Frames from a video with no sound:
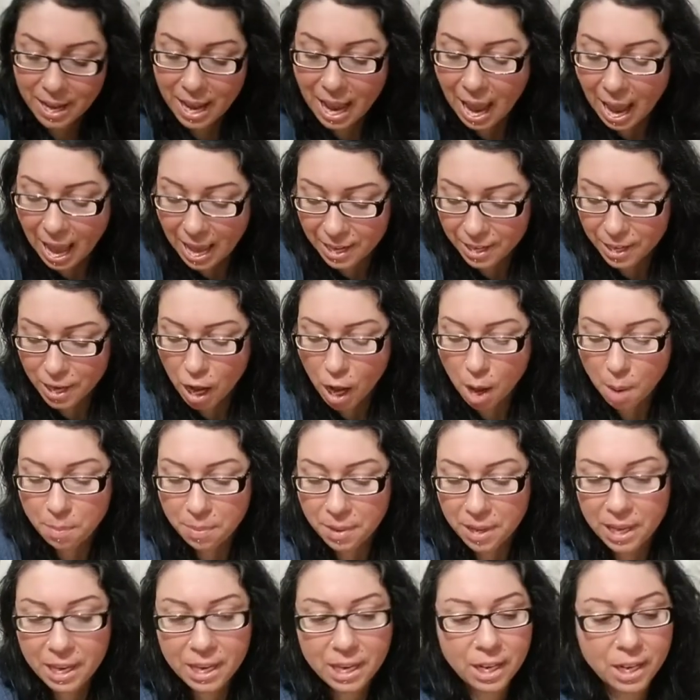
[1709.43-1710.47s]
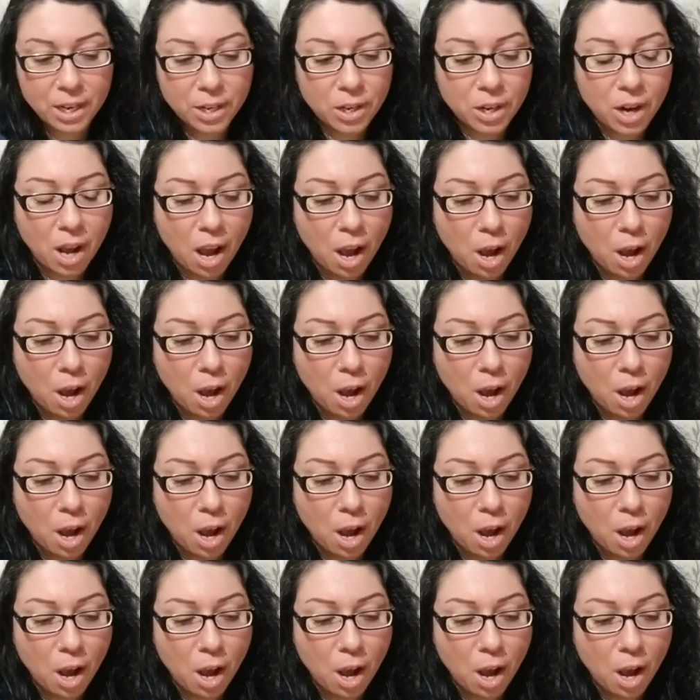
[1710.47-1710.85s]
Add it up, and it